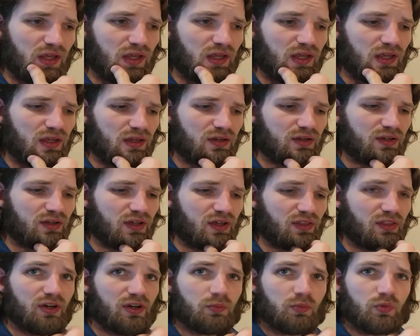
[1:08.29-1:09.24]
And
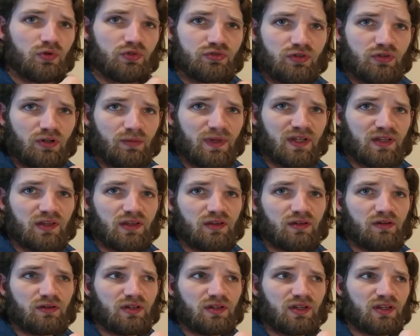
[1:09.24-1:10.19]
the number one drawback
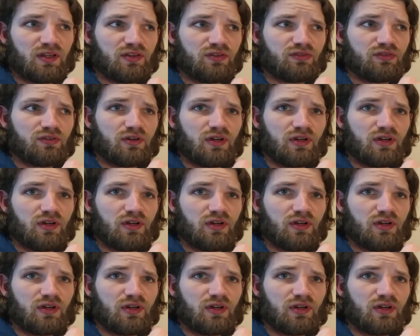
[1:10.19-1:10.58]
here is you're